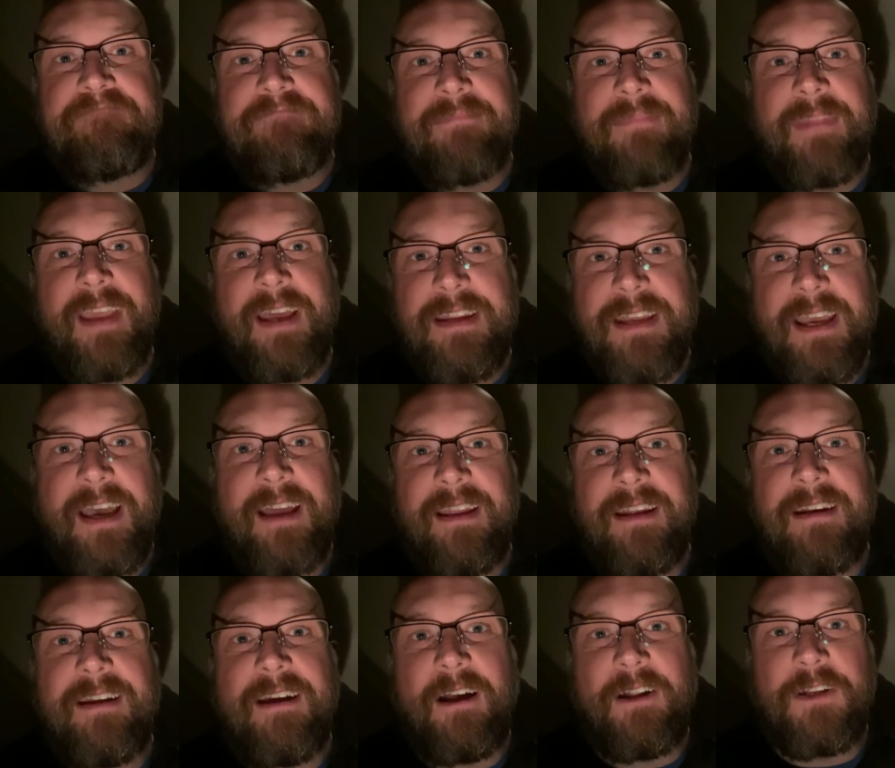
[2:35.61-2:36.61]
And yet
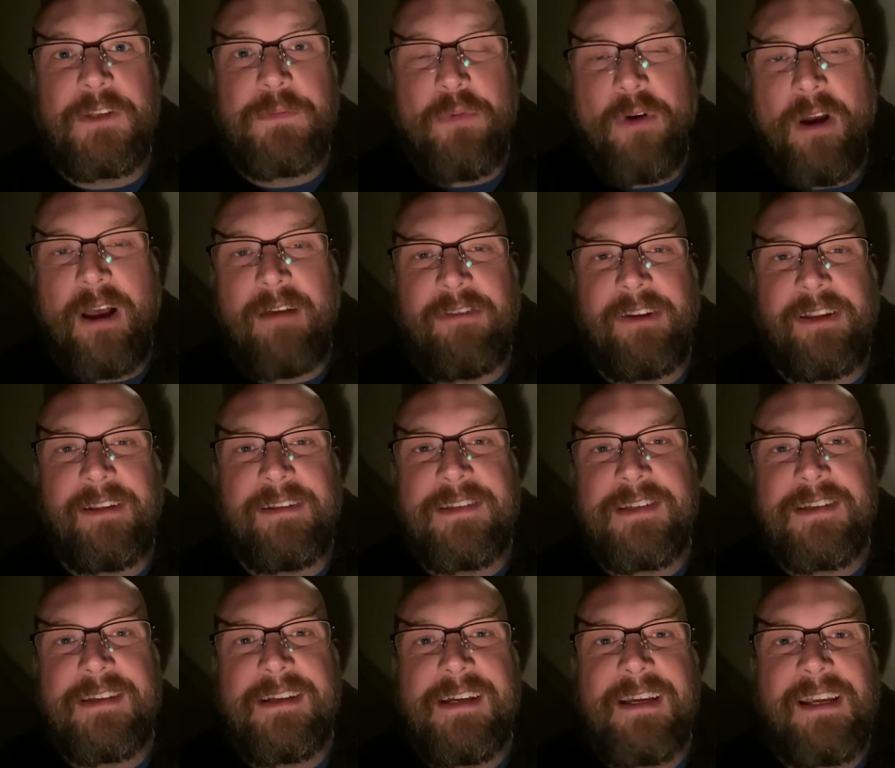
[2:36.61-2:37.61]
in God's
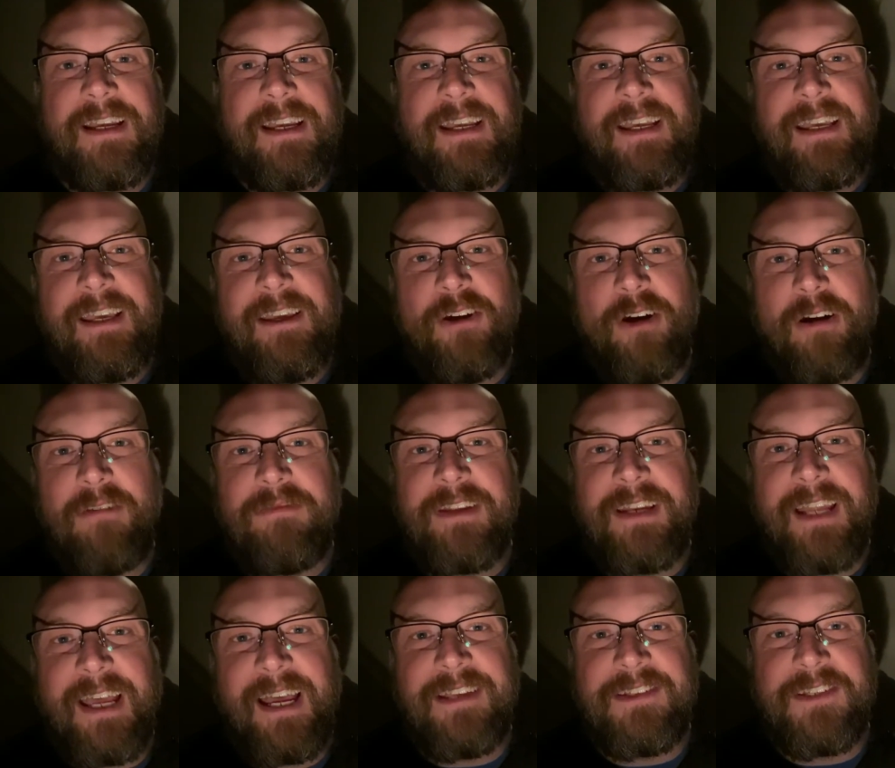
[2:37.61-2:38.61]
providence, he often
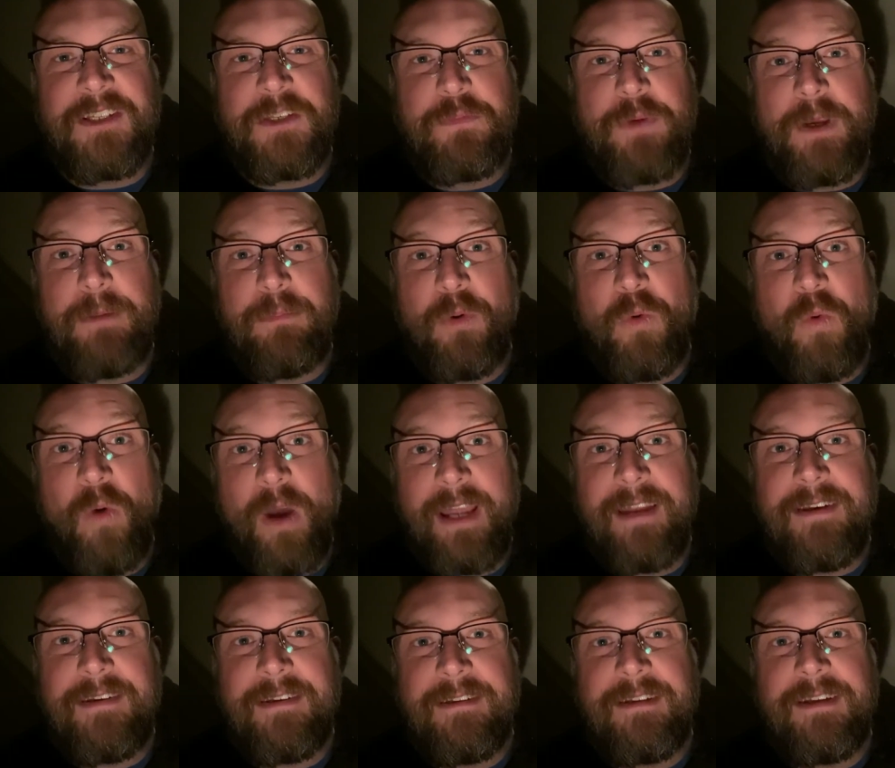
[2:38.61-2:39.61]
has his people
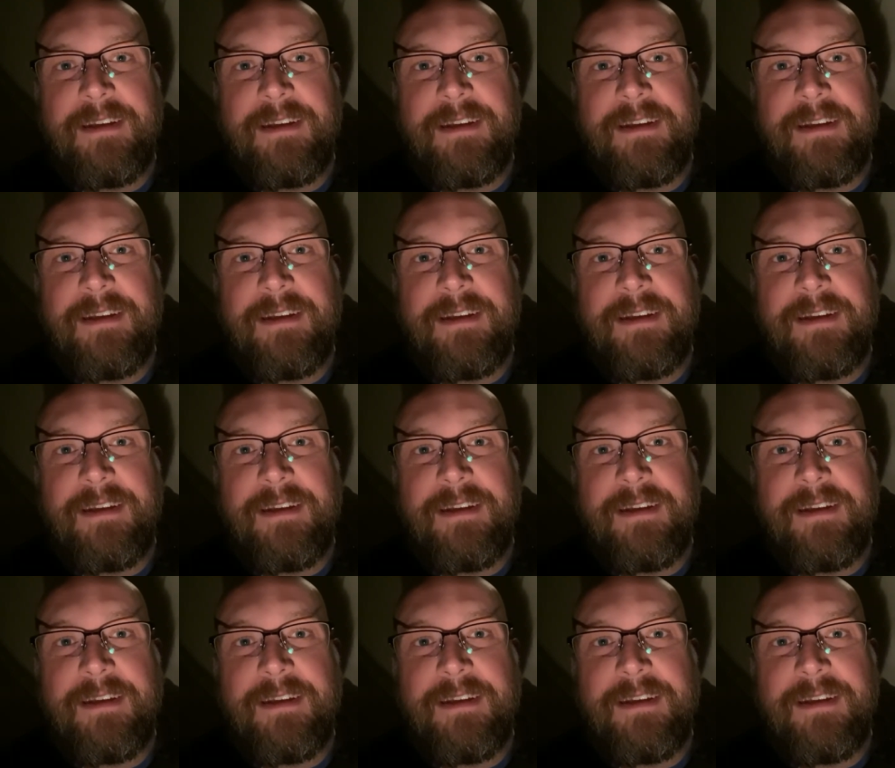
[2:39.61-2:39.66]
wait.